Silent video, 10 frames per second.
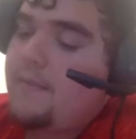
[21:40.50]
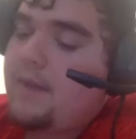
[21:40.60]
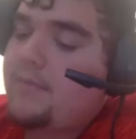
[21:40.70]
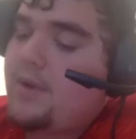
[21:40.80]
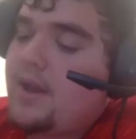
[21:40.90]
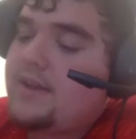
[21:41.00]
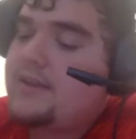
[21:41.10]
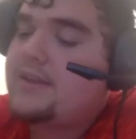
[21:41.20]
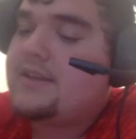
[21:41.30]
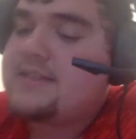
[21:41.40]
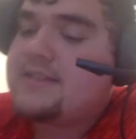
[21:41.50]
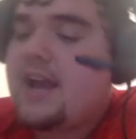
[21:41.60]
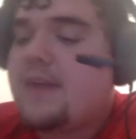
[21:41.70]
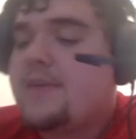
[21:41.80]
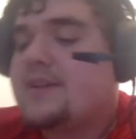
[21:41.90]
Matt Bryant, his
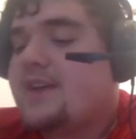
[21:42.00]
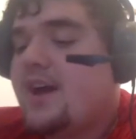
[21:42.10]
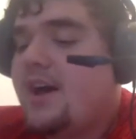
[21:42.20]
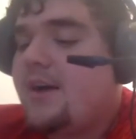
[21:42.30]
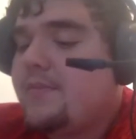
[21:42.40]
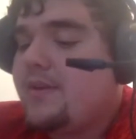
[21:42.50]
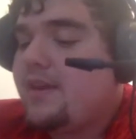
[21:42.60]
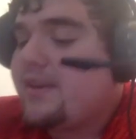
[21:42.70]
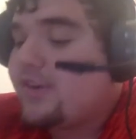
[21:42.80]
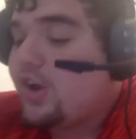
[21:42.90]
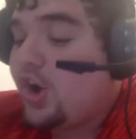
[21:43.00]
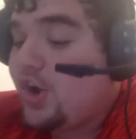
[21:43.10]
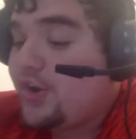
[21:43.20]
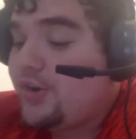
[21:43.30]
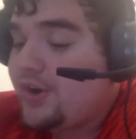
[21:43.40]
time has come and
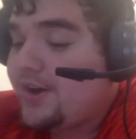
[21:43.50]
gone.